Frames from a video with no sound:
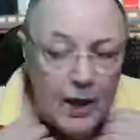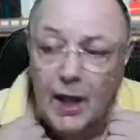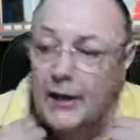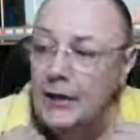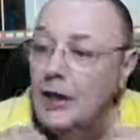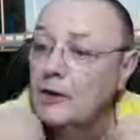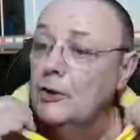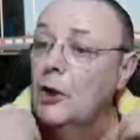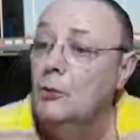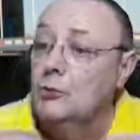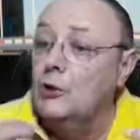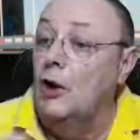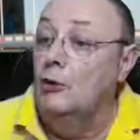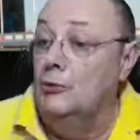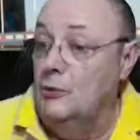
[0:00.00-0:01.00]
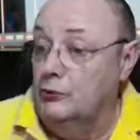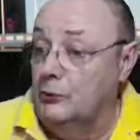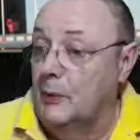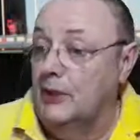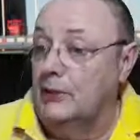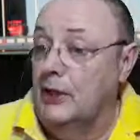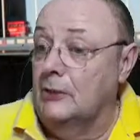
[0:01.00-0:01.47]
No, I've
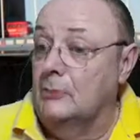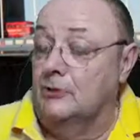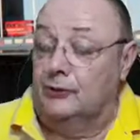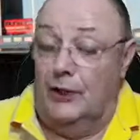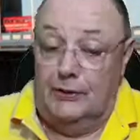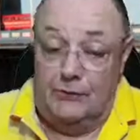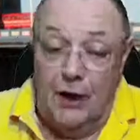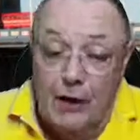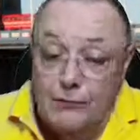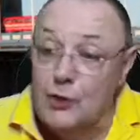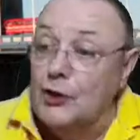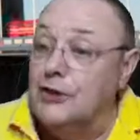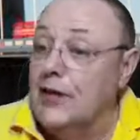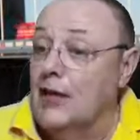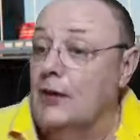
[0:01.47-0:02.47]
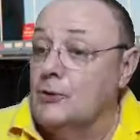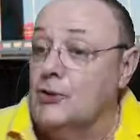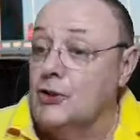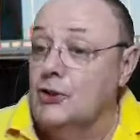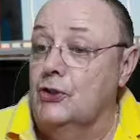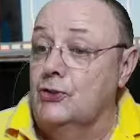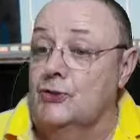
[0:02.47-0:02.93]
also made another mistake. Right, I've got a yellow
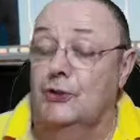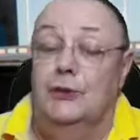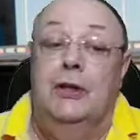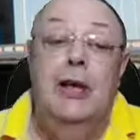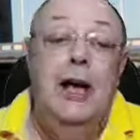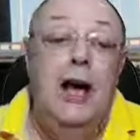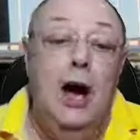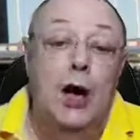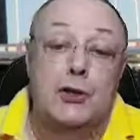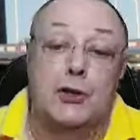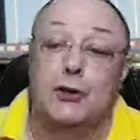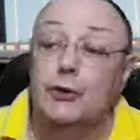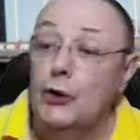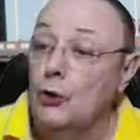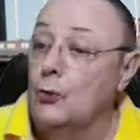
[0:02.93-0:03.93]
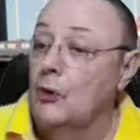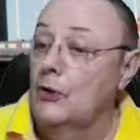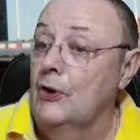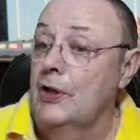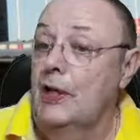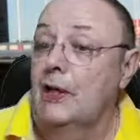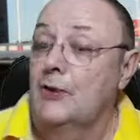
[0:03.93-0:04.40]
shirt on. I should not
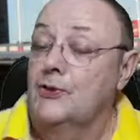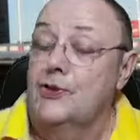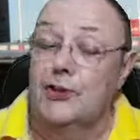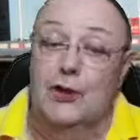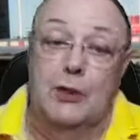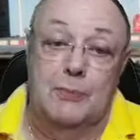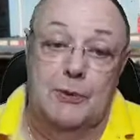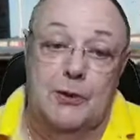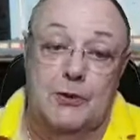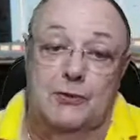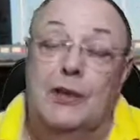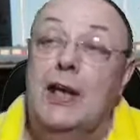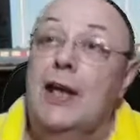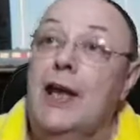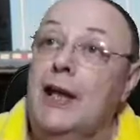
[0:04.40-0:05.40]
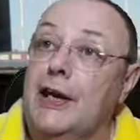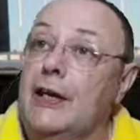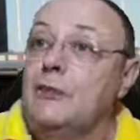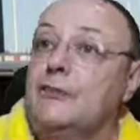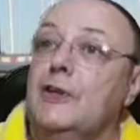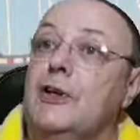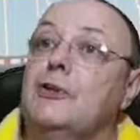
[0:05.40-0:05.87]
wear a yellow shirt because it
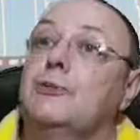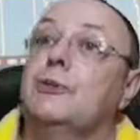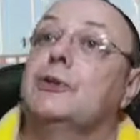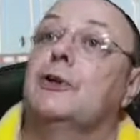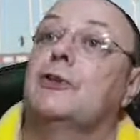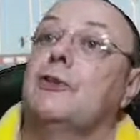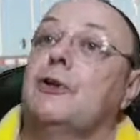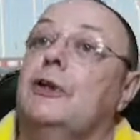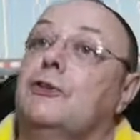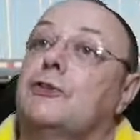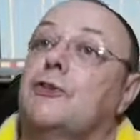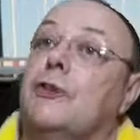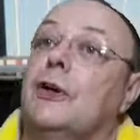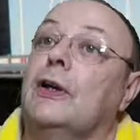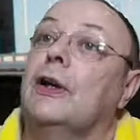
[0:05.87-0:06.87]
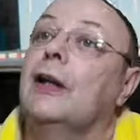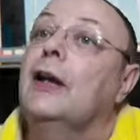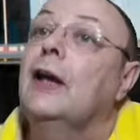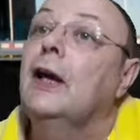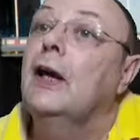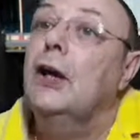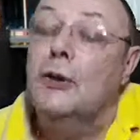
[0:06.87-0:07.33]
interferes with the green screen.
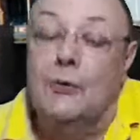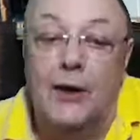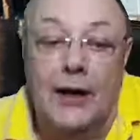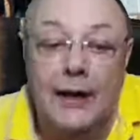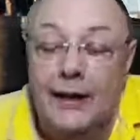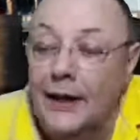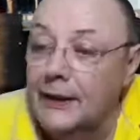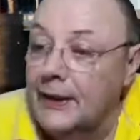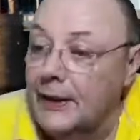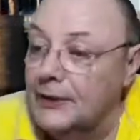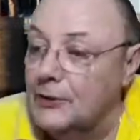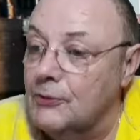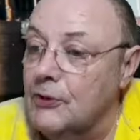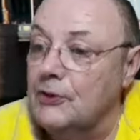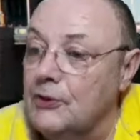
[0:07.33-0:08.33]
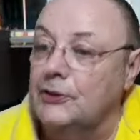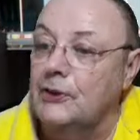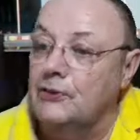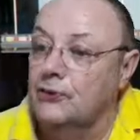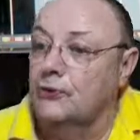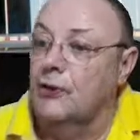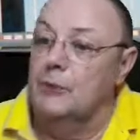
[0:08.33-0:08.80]
Right, okay. The reason I
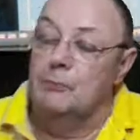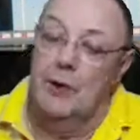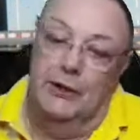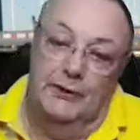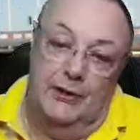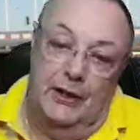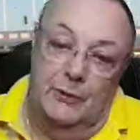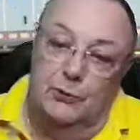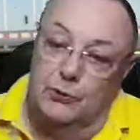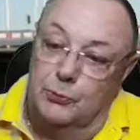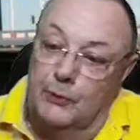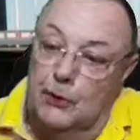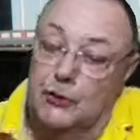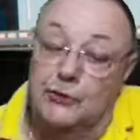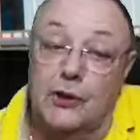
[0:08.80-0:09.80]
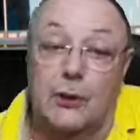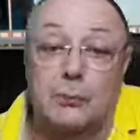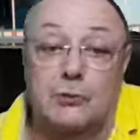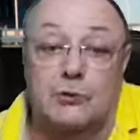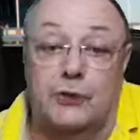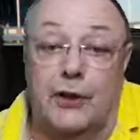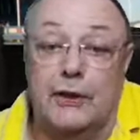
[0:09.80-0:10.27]
didn't stream Monday was because I
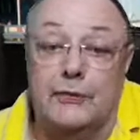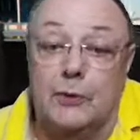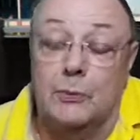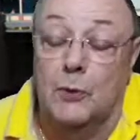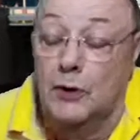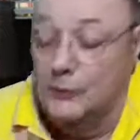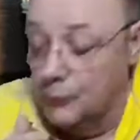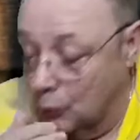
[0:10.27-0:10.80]
was saving my